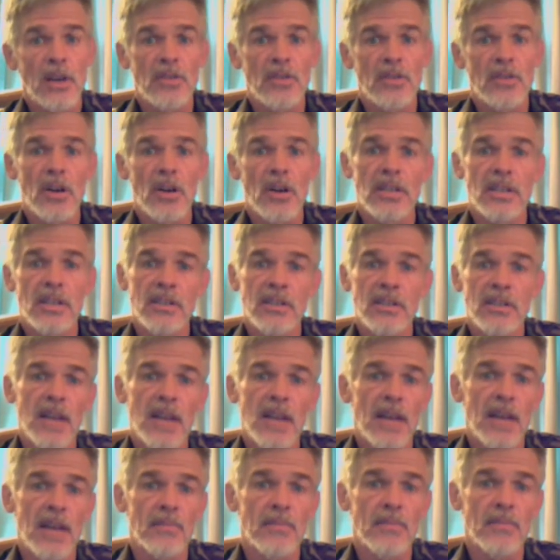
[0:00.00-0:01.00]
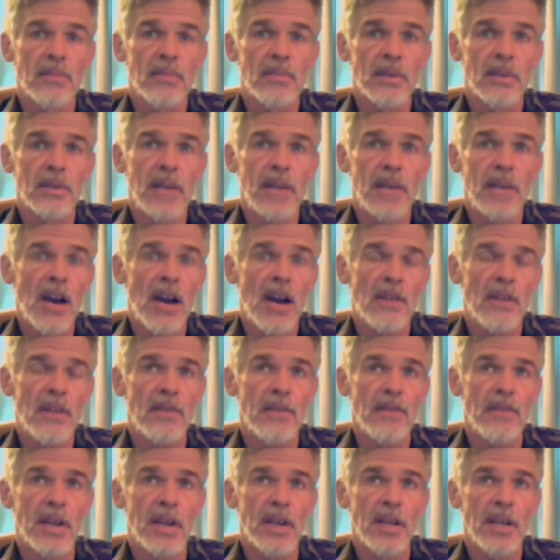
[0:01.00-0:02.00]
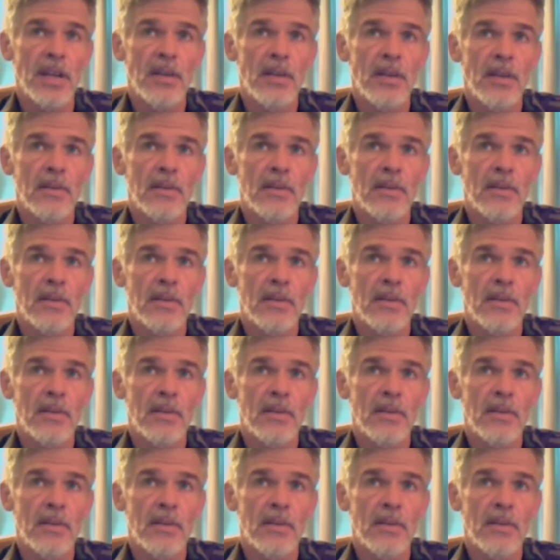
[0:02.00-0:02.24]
long as it's not counterfeited,